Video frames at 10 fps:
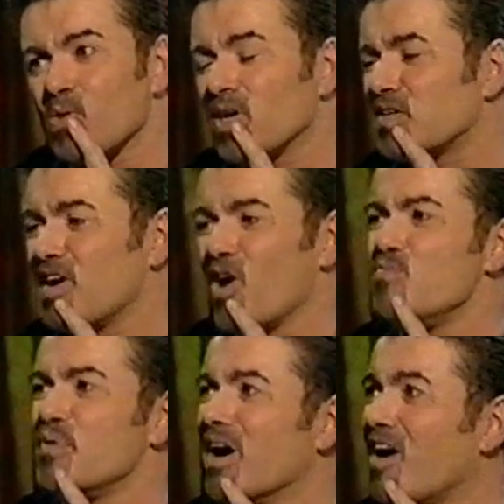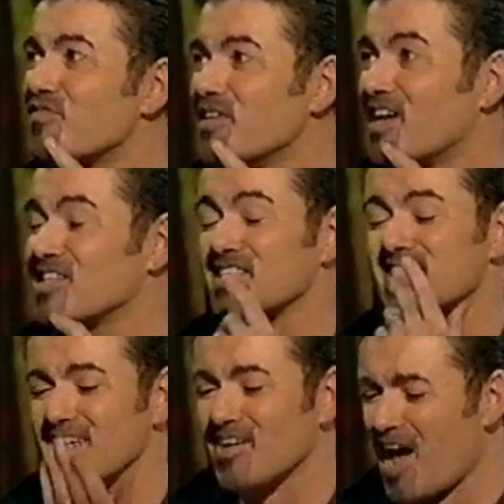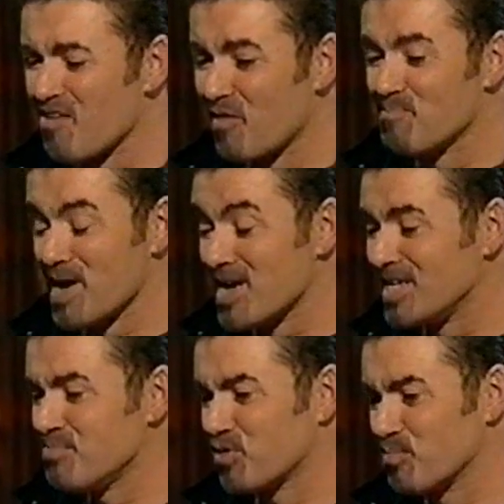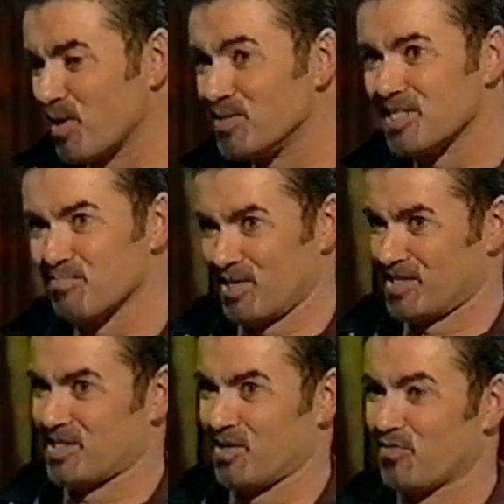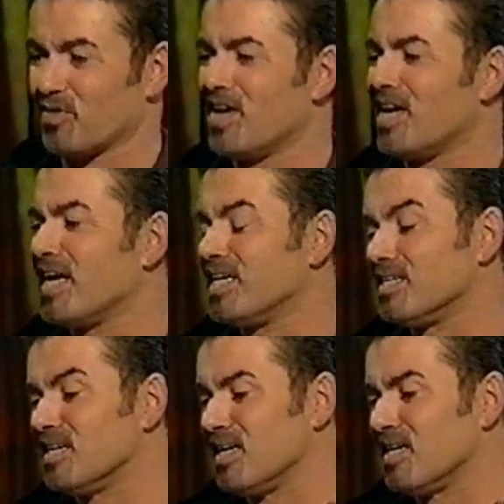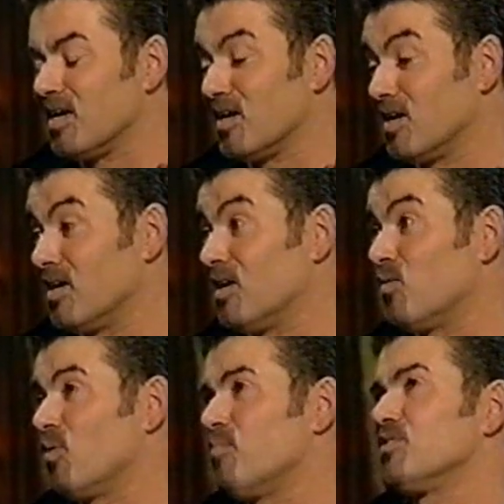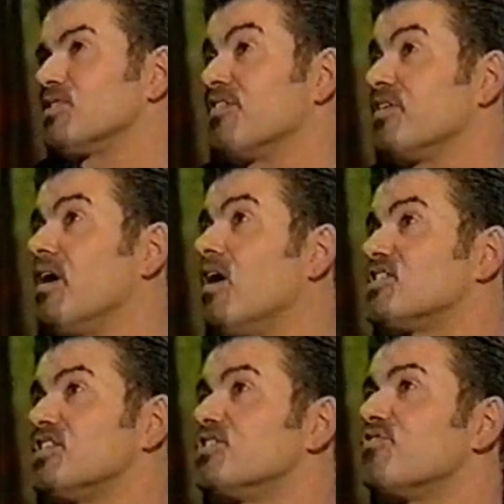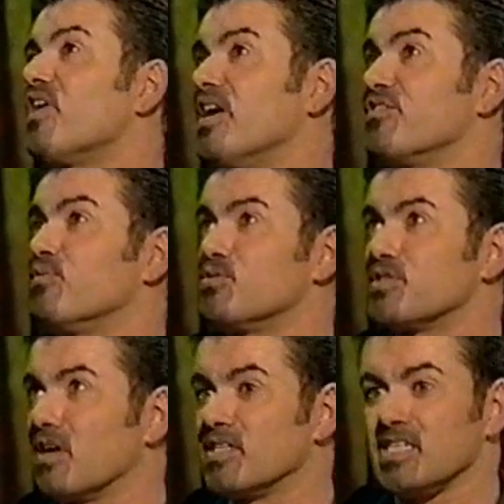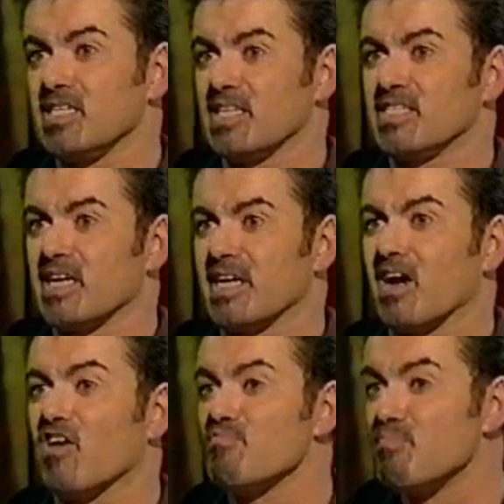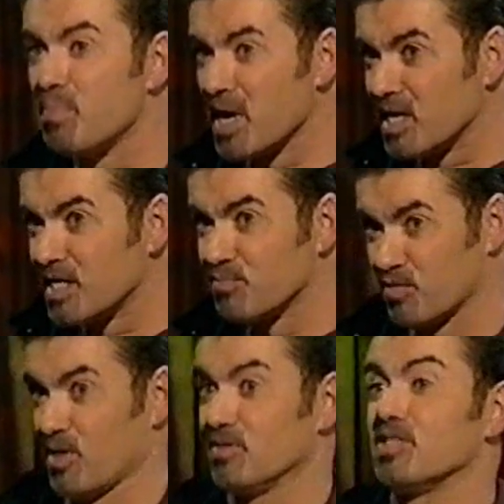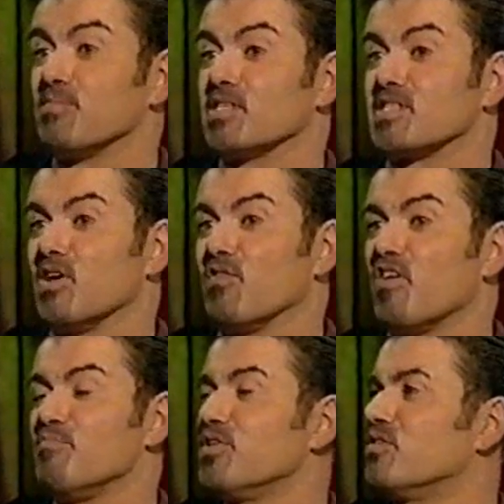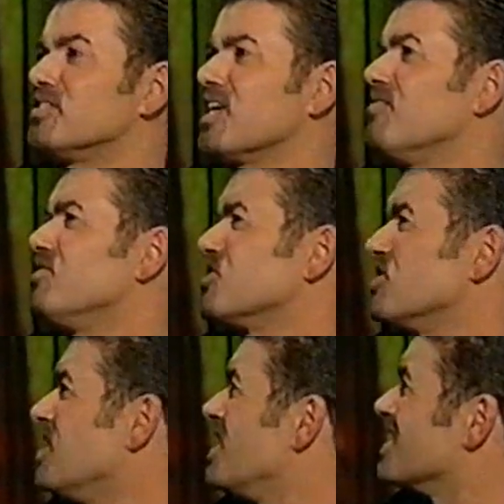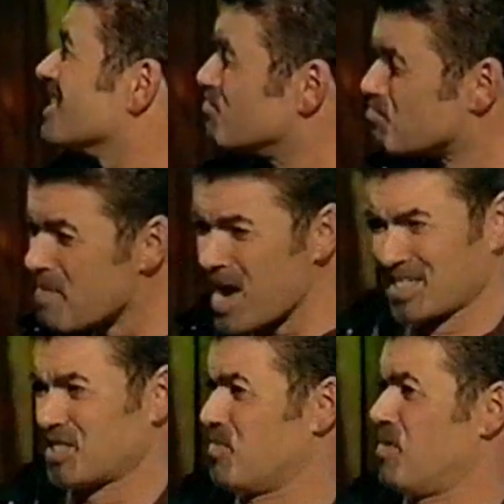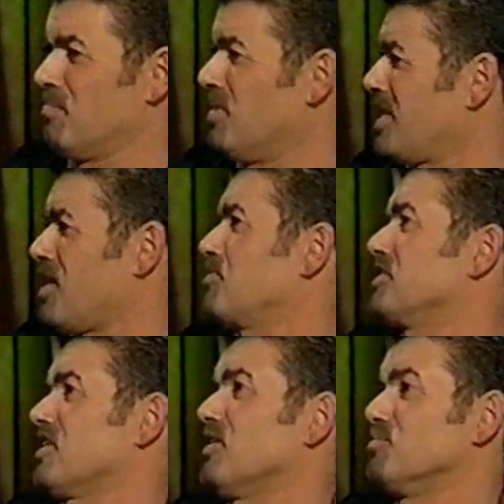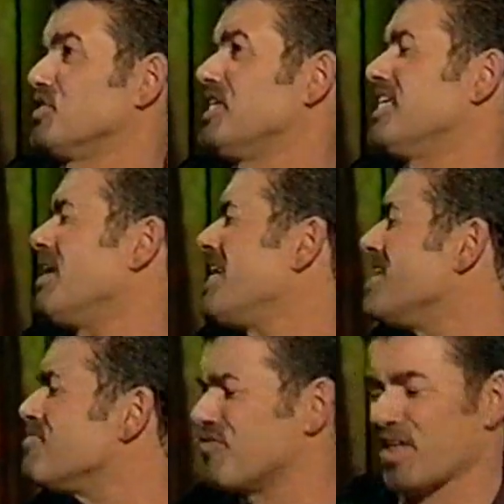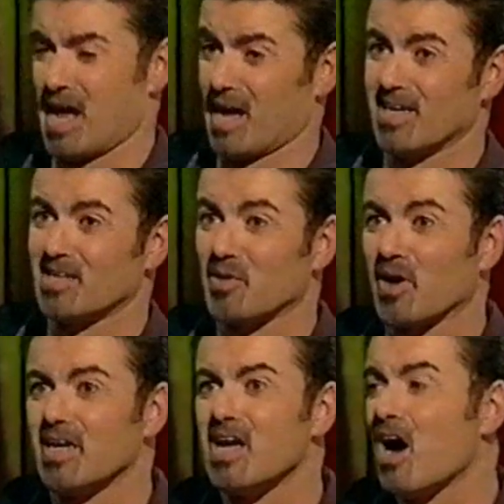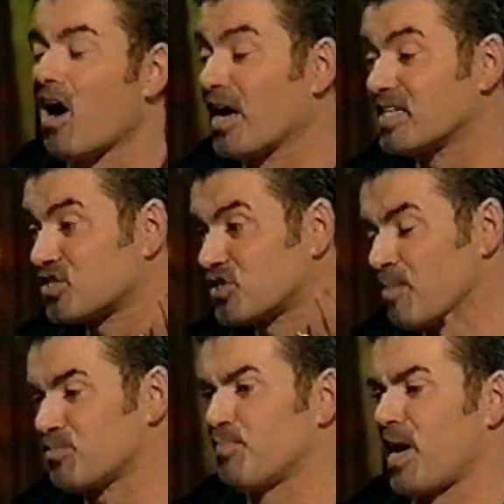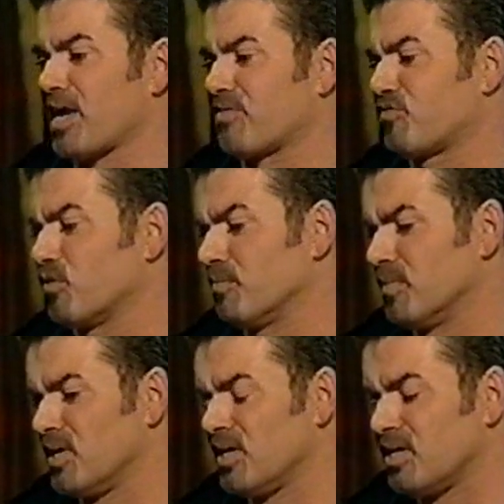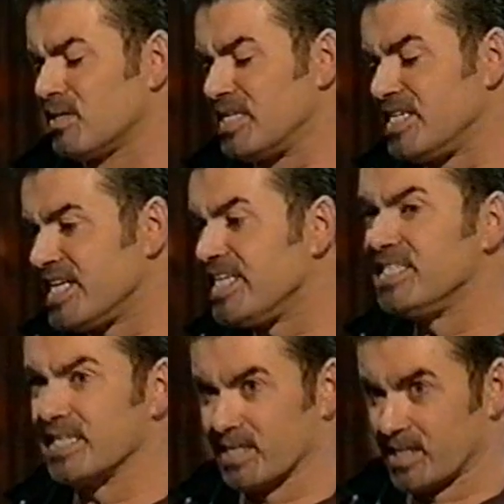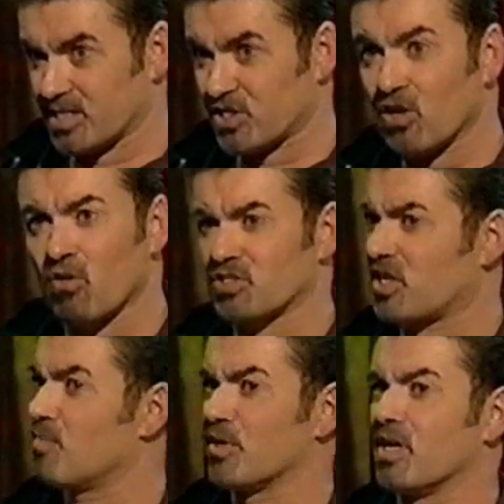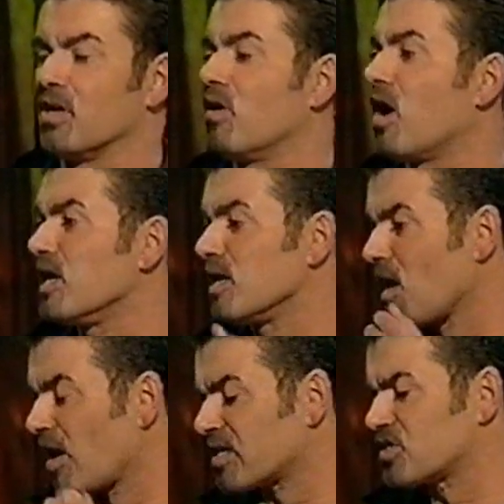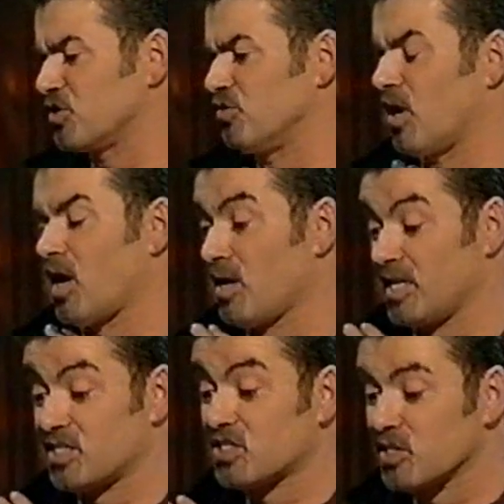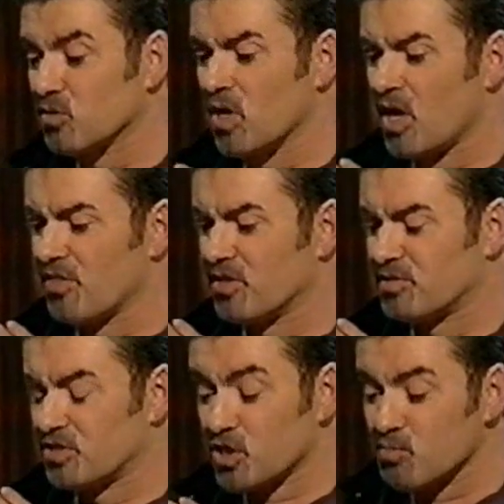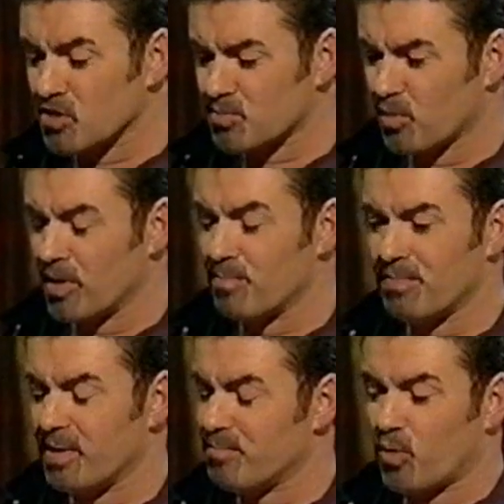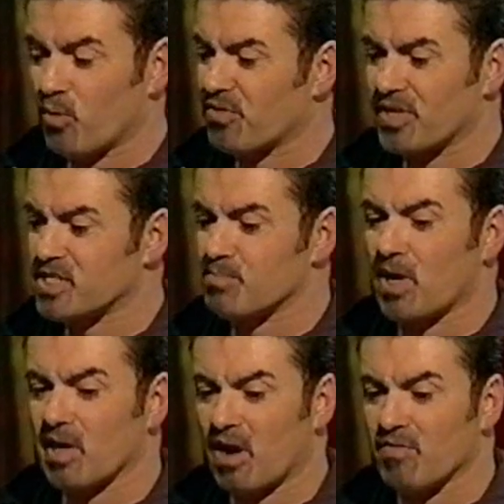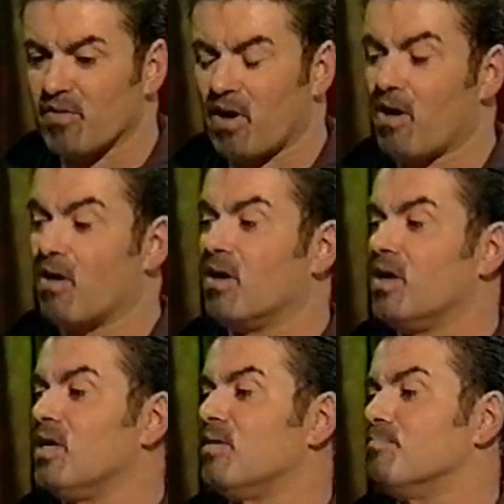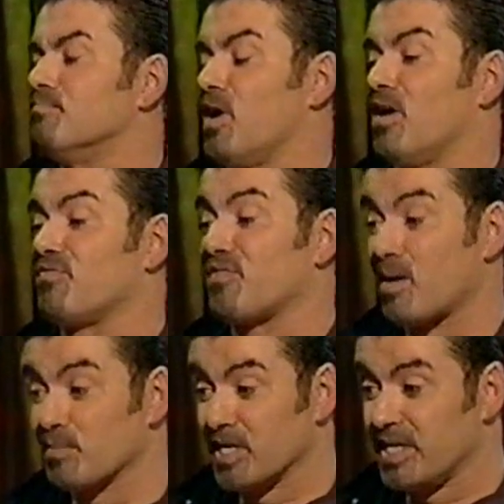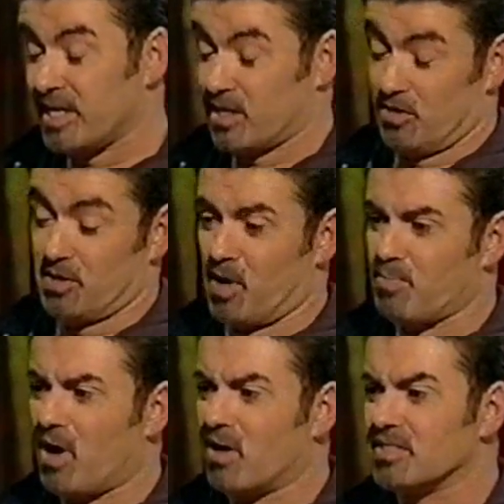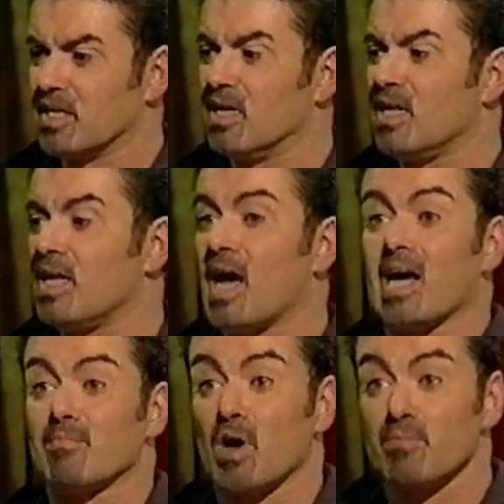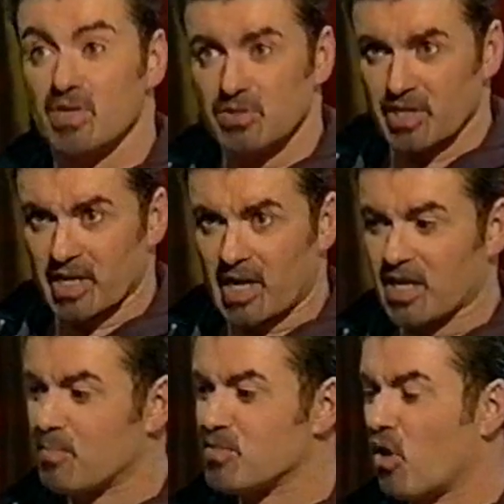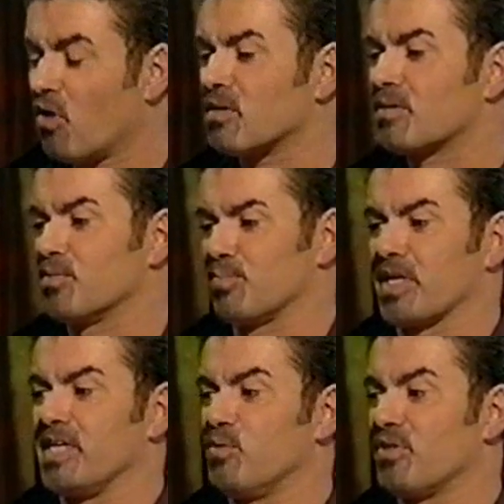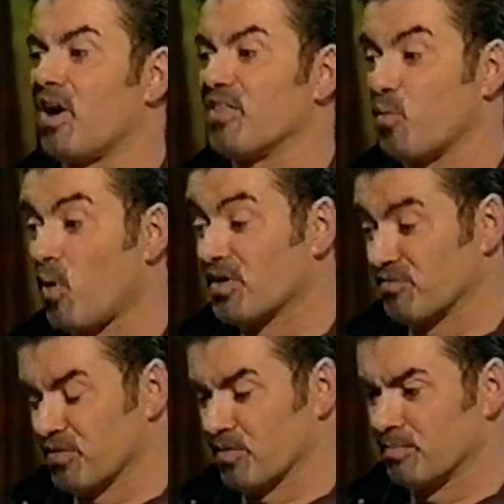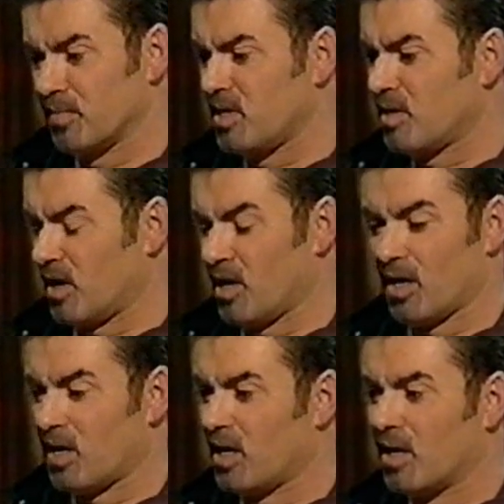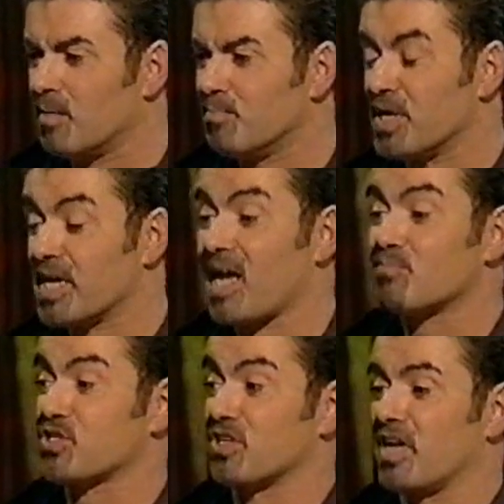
Well, I don't hope it. As I said, I have barely promoted myself in, since Faith, which was 1988, I've barely promoted myself. I've been on television maximum a couple of times a year, if that, right? I stepped back from needing this a long time ago. I like to, it's still, the two most important things in my life are my family, including my partner, and my music, and I'm not complete with either one of them being absent.